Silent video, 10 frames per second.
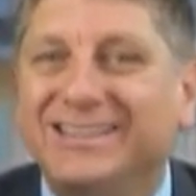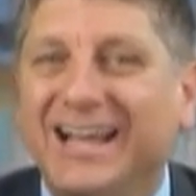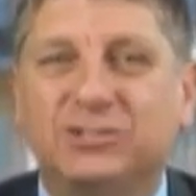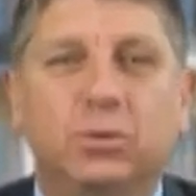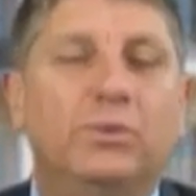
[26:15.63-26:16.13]

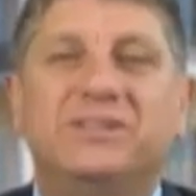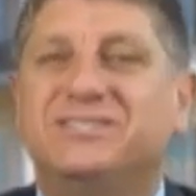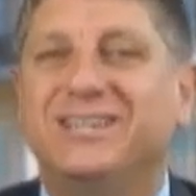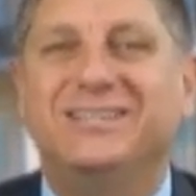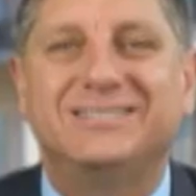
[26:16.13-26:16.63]
That's what we
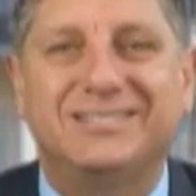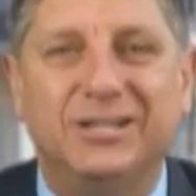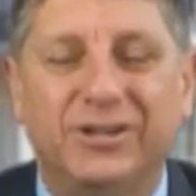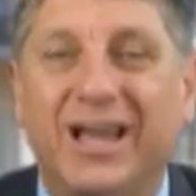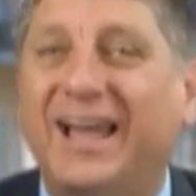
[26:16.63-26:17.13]
see in
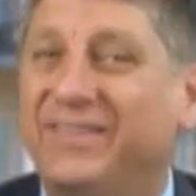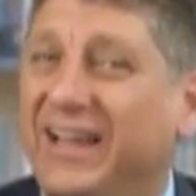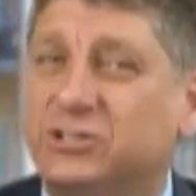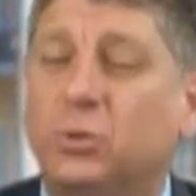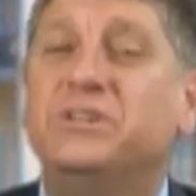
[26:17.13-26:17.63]
Syria. And
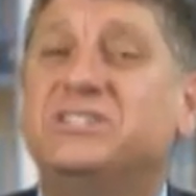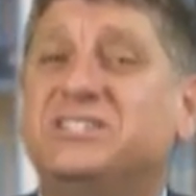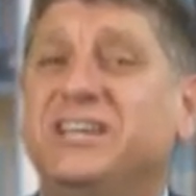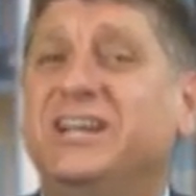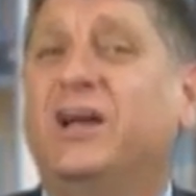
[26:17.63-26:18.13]
that's what we
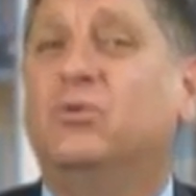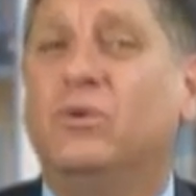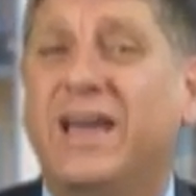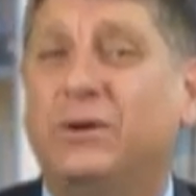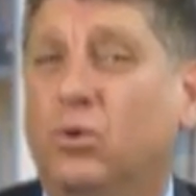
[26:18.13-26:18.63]
see in
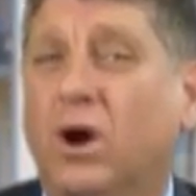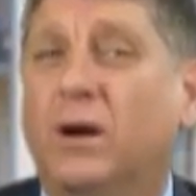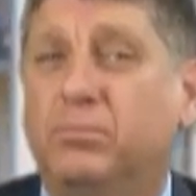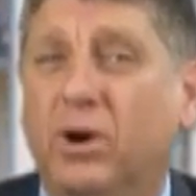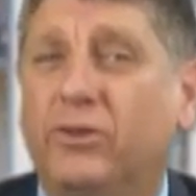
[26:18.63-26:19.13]
Iran, where
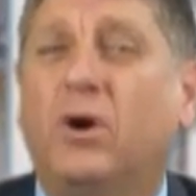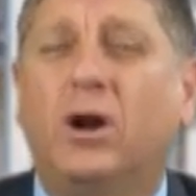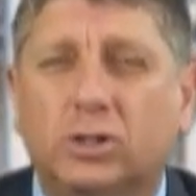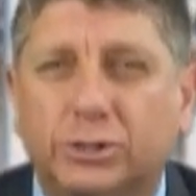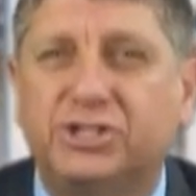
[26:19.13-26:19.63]
our brother,
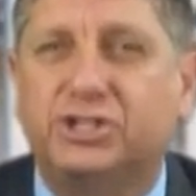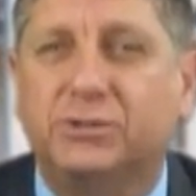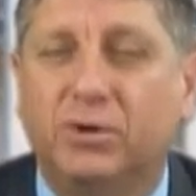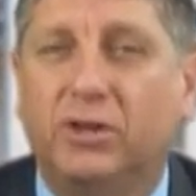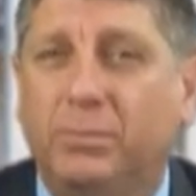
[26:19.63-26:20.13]
our
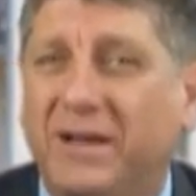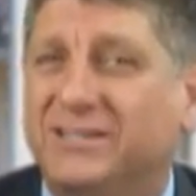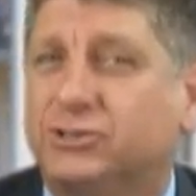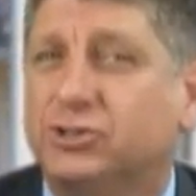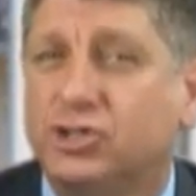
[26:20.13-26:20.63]
Christian brother,
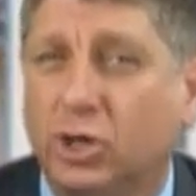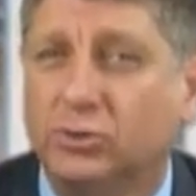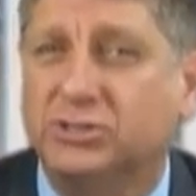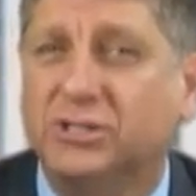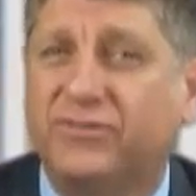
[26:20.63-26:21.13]
Pastor
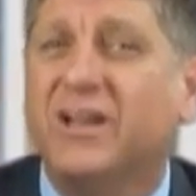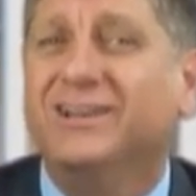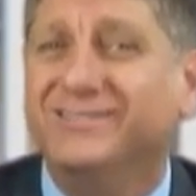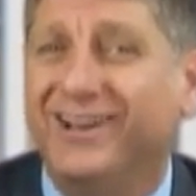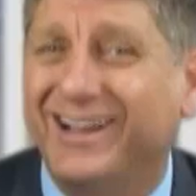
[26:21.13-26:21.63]
Joseph
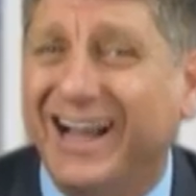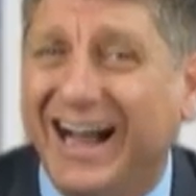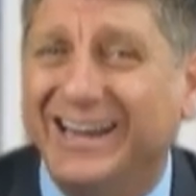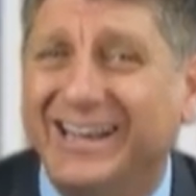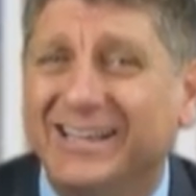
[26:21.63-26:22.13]

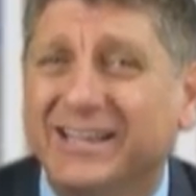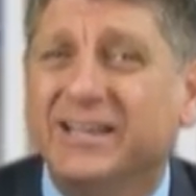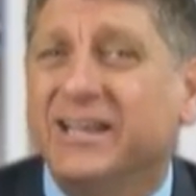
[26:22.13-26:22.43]
Narakani,